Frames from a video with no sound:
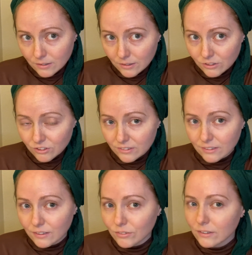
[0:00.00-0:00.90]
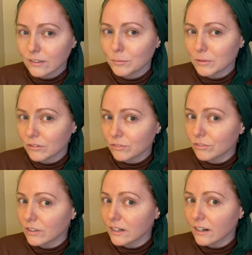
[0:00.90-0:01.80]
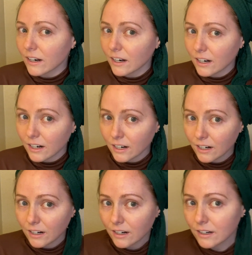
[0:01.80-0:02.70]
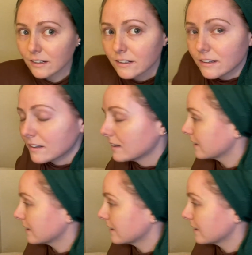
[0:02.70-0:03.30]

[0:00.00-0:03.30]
just to give a little bit of flair. There